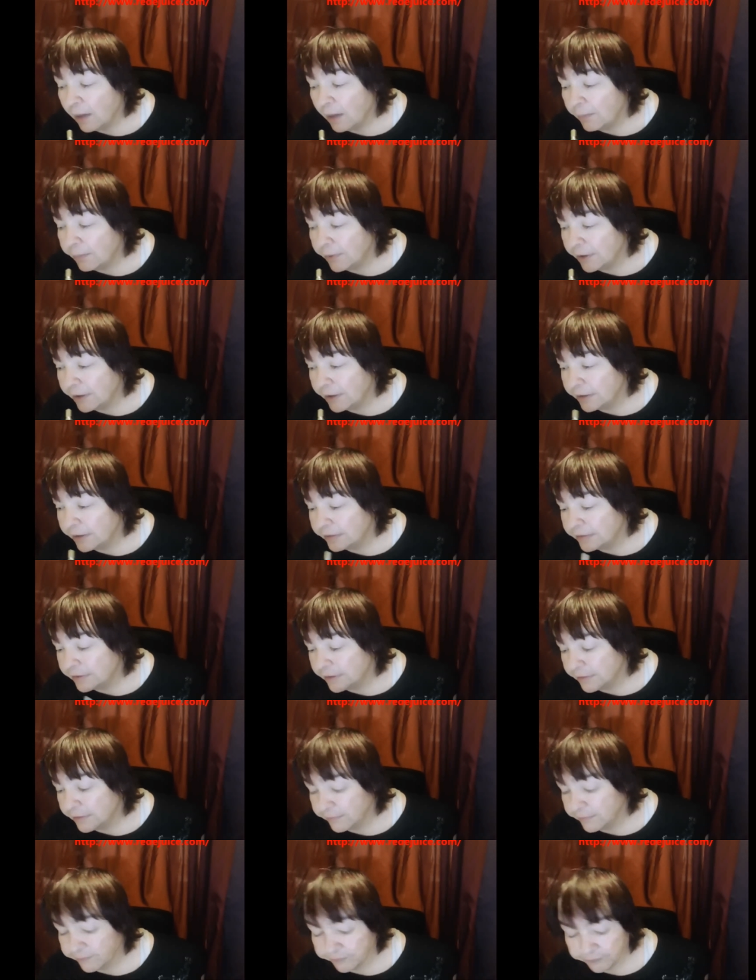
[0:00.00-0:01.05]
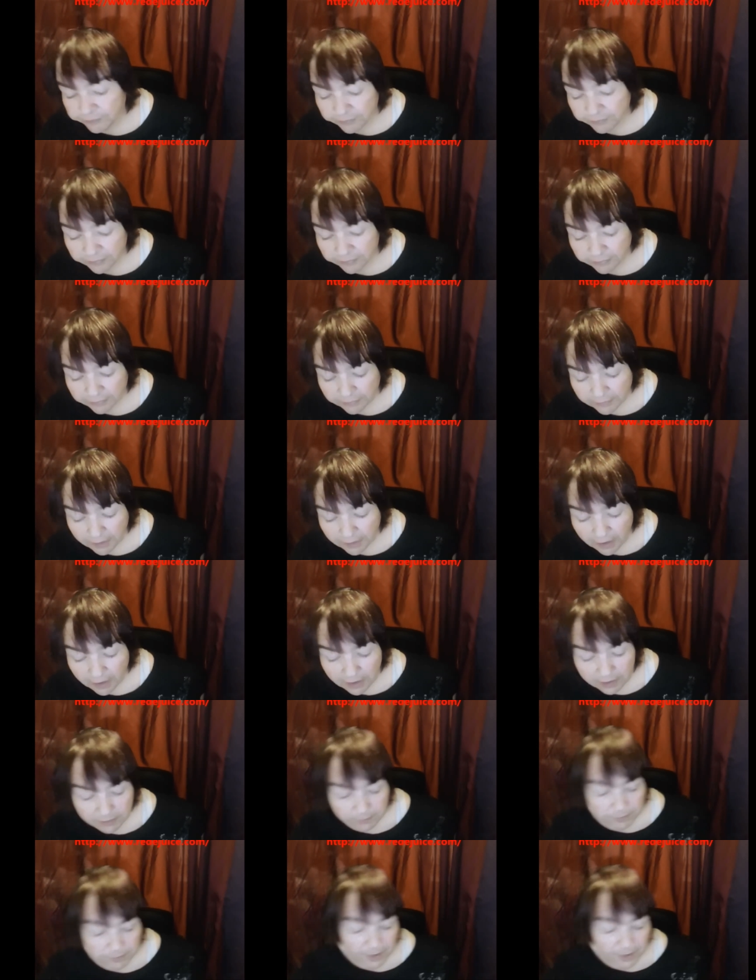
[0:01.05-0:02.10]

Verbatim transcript: But um, I am